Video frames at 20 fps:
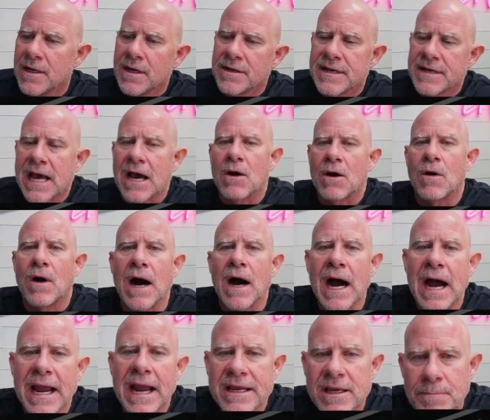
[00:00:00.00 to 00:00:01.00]
Now,
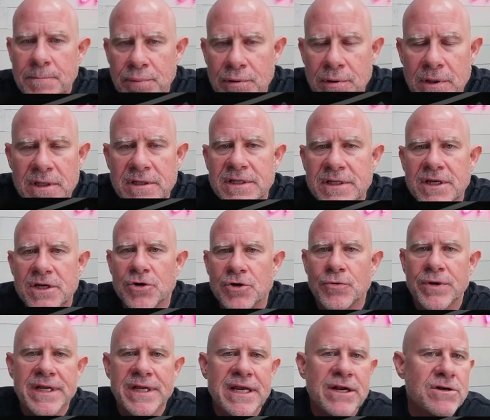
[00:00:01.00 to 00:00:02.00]
I completely
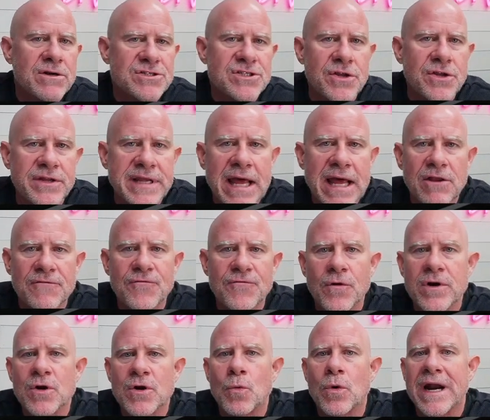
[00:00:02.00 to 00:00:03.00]
agree here in Southern
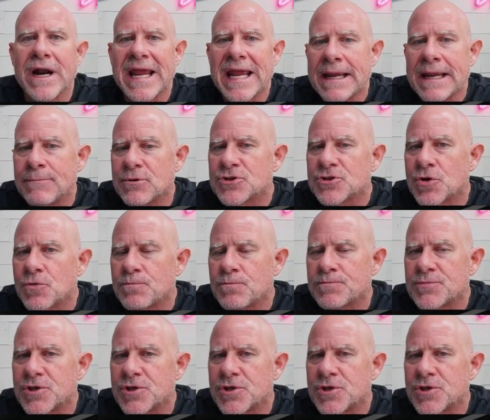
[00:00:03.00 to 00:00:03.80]
California, we're able to,